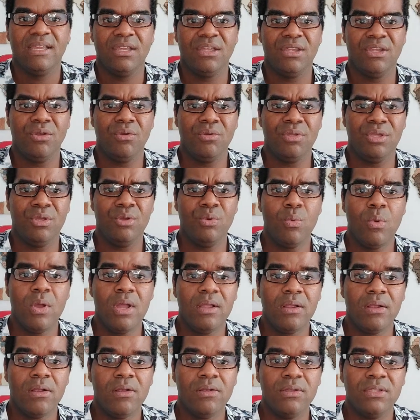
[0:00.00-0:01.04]
You
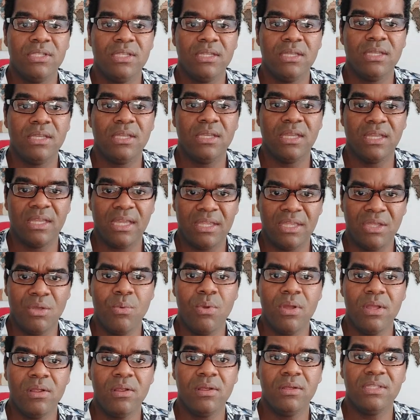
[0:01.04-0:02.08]
want
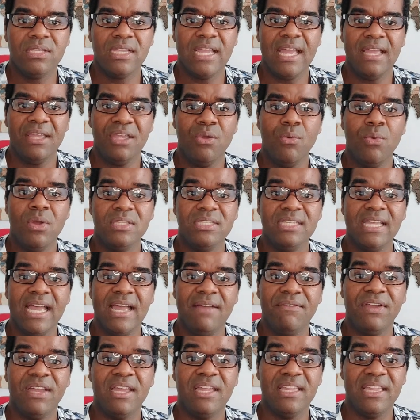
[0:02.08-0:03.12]
to
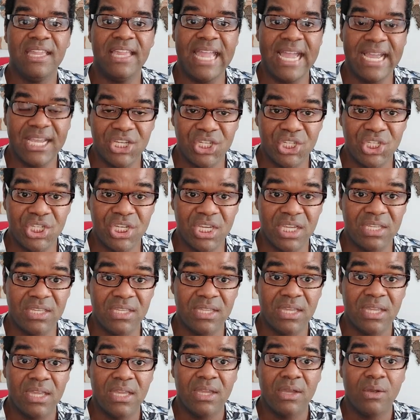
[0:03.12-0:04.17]
have a
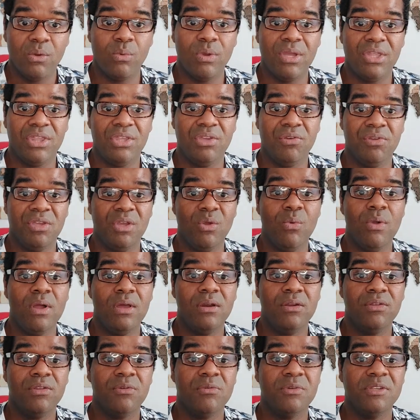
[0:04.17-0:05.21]
connection with you. You
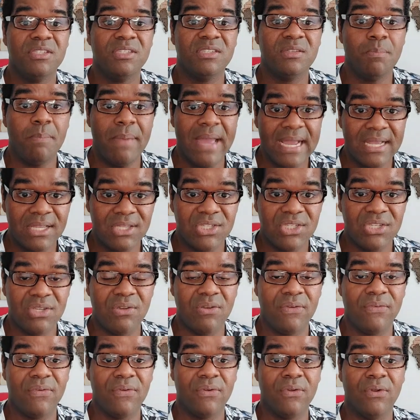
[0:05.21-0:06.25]
want her to respect
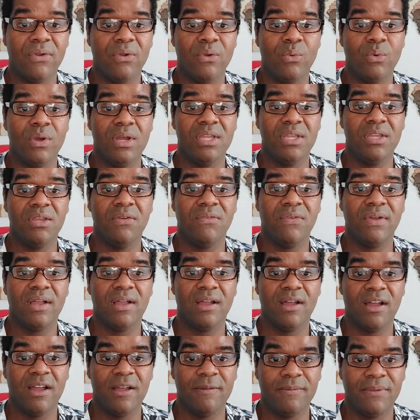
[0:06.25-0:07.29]
you for what you've
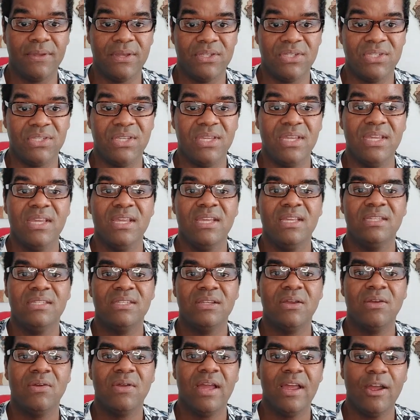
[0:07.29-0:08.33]
accomplished.
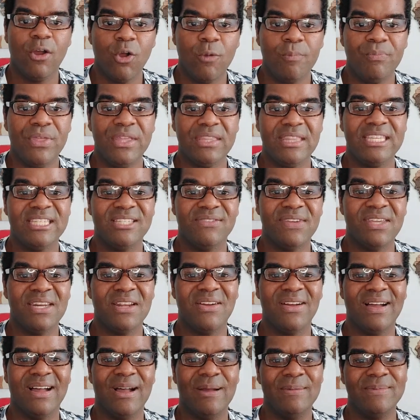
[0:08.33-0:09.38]
So I hope that this
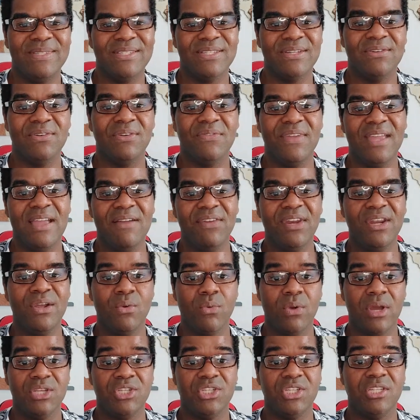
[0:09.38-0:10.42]
video helps you. If you have any
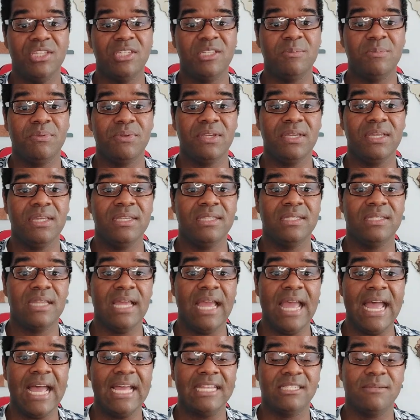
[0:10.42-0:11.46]
questions, please
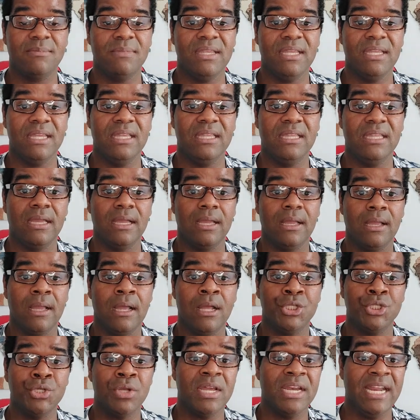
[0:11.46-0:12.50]
ask me and
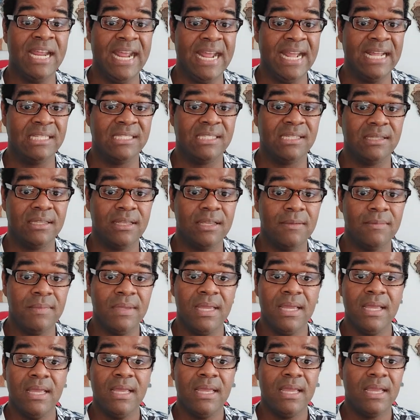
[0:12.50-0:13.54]
I'll try to answer
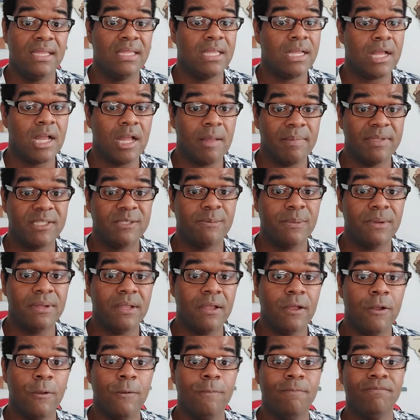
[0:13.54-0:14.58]
them in the comments
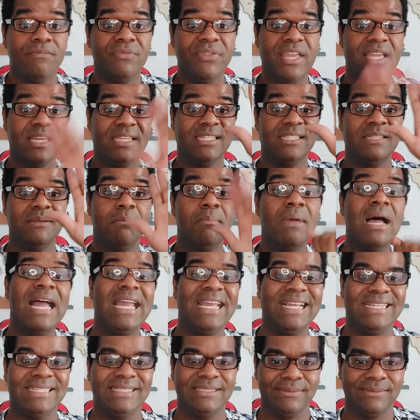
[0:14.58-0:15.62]
below. Thanks. Bye.